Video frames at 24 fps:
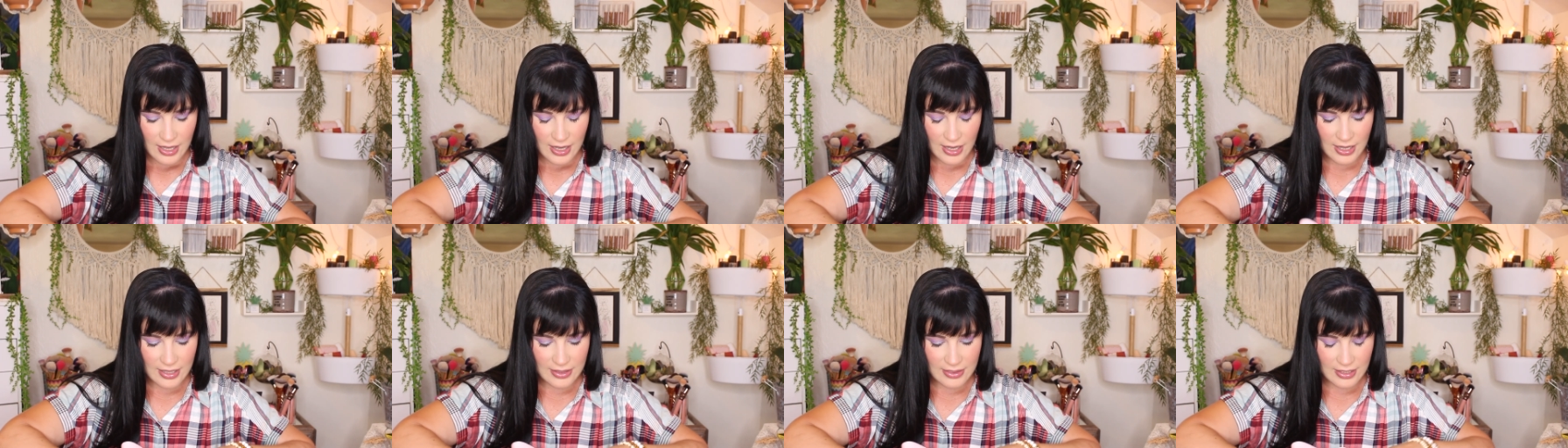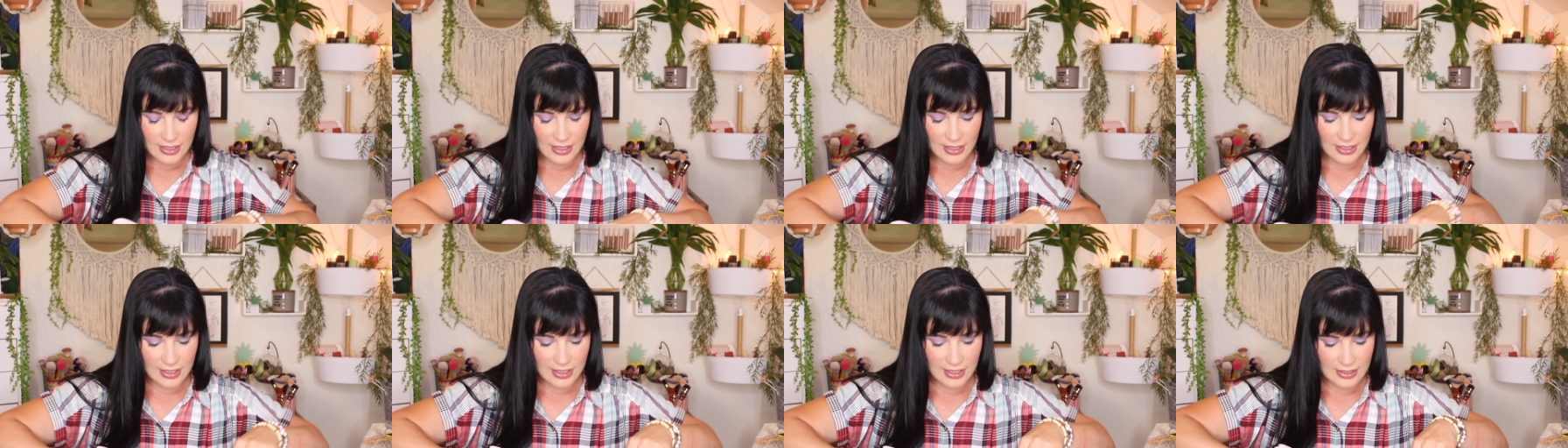And
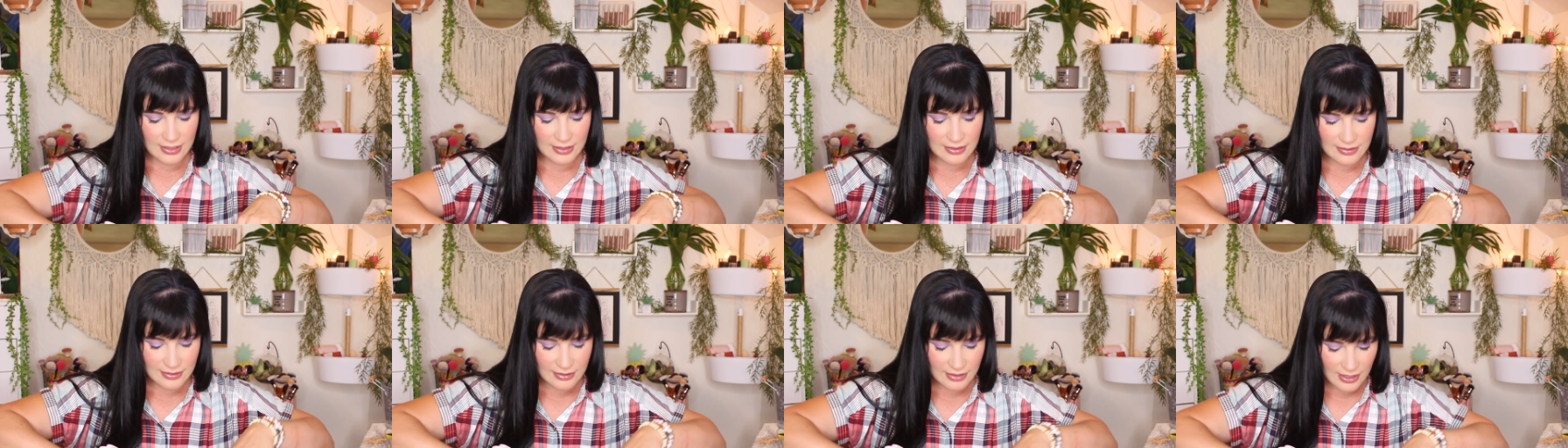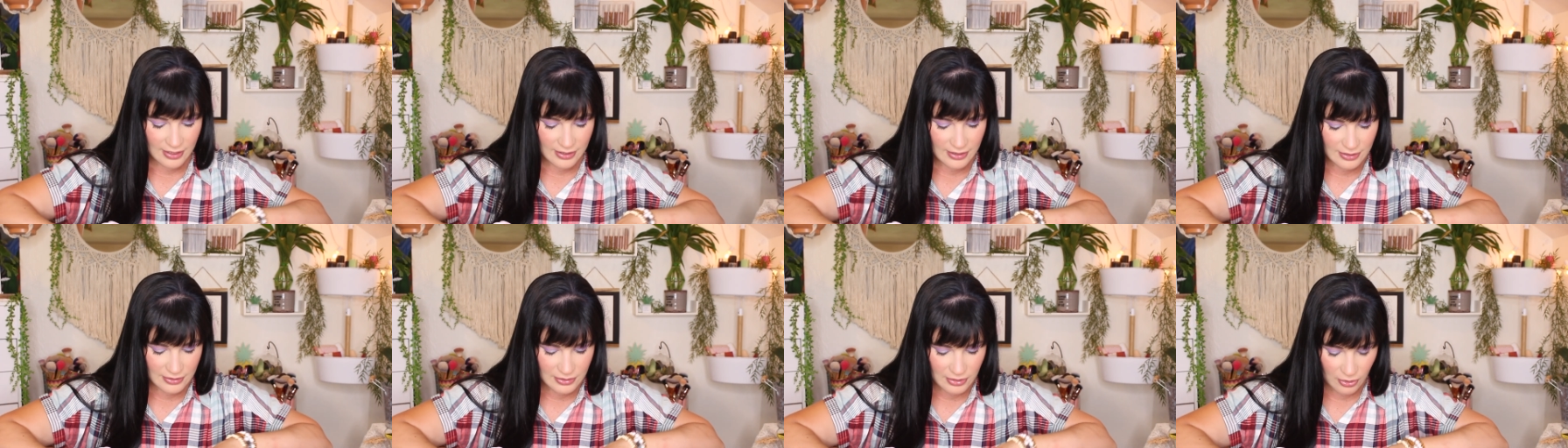then
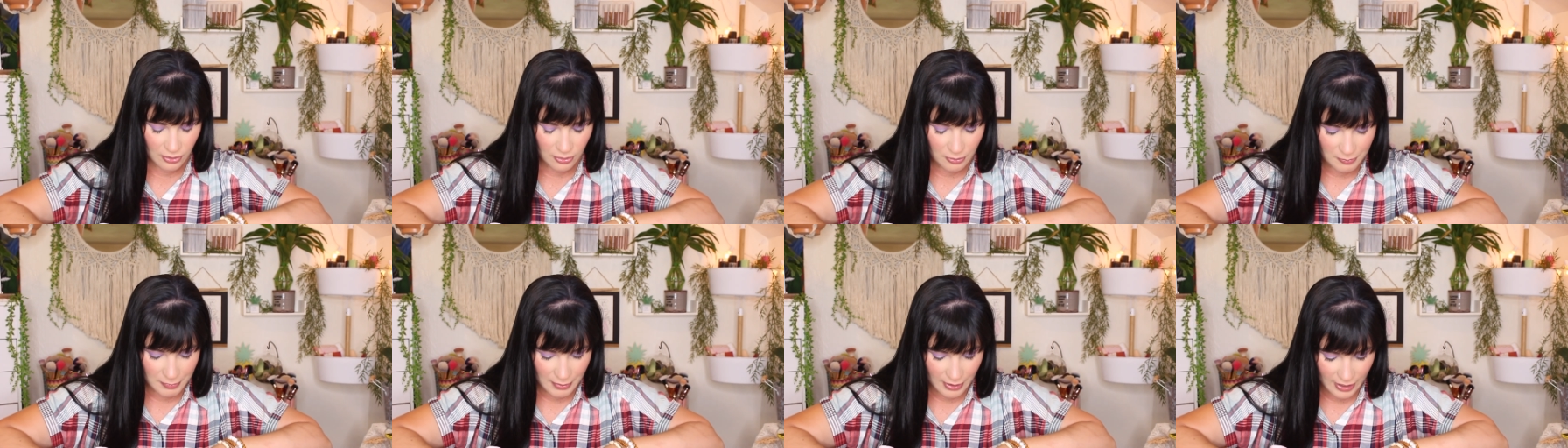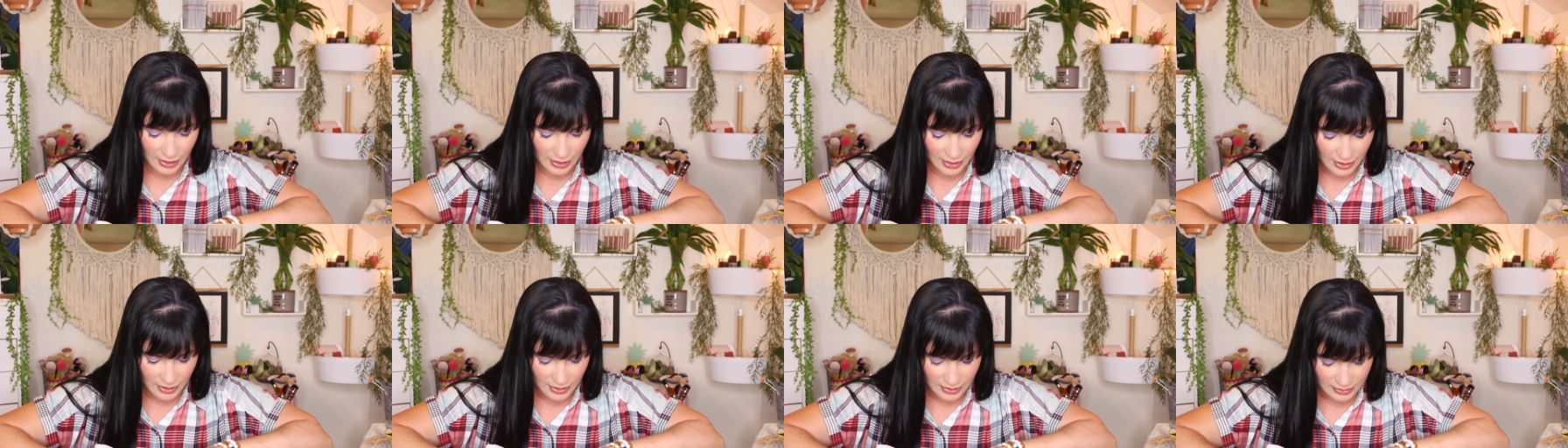inside the tote
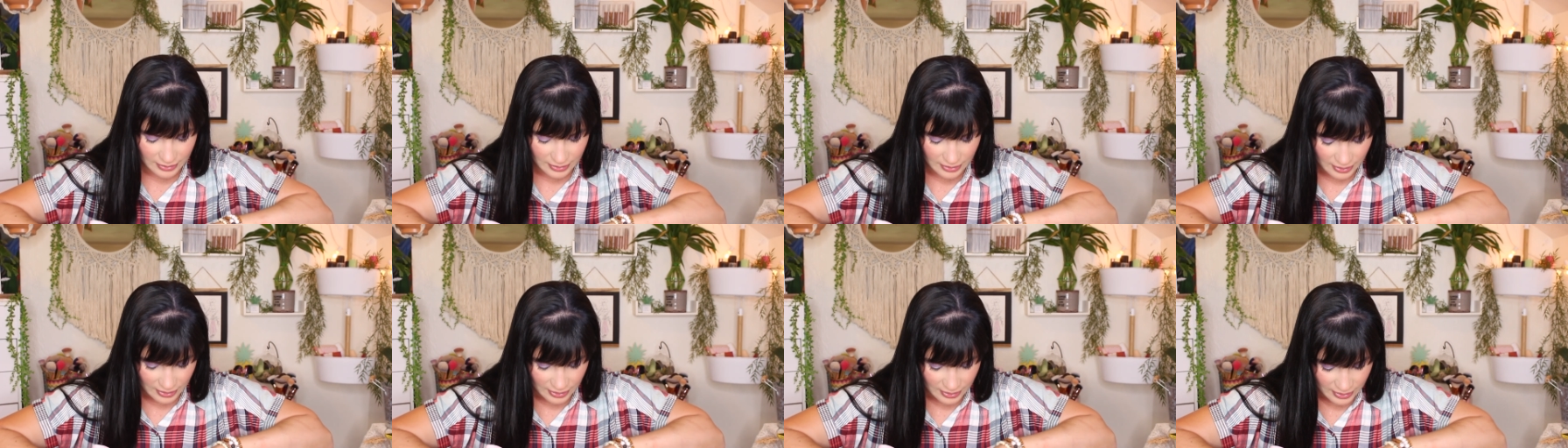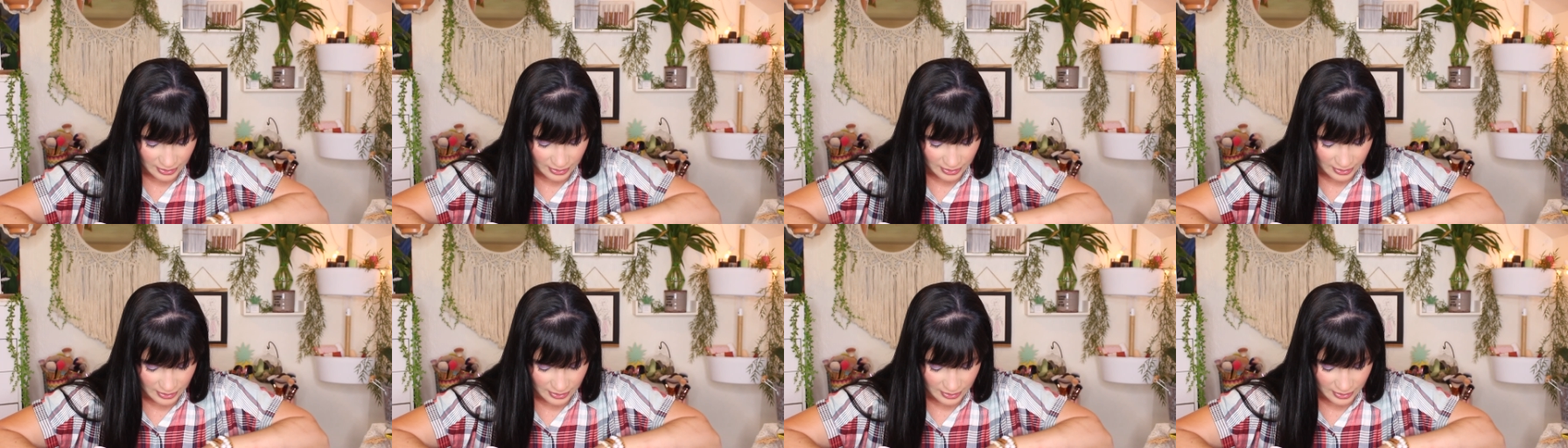bag,